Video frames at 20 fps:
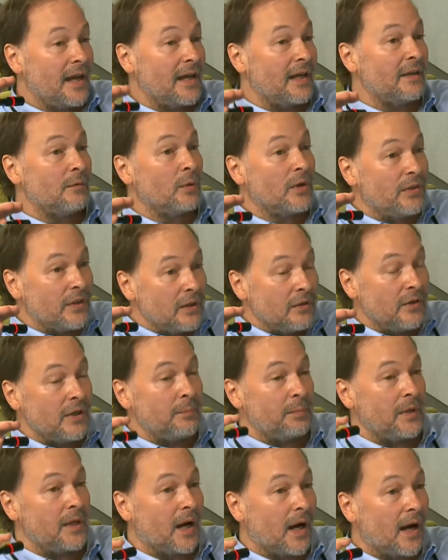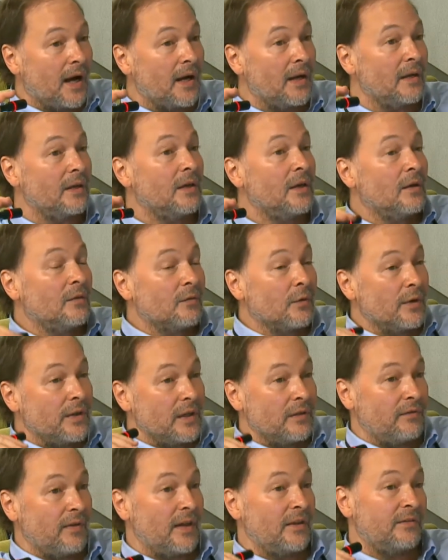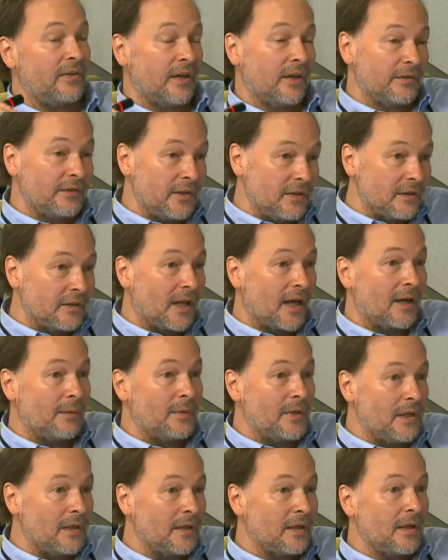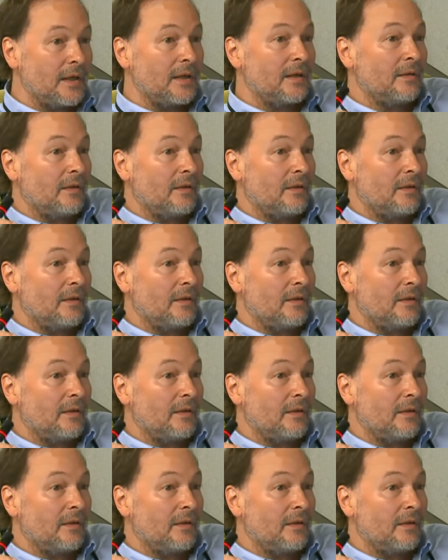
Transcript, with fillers: and within DPI for the events held in the lobby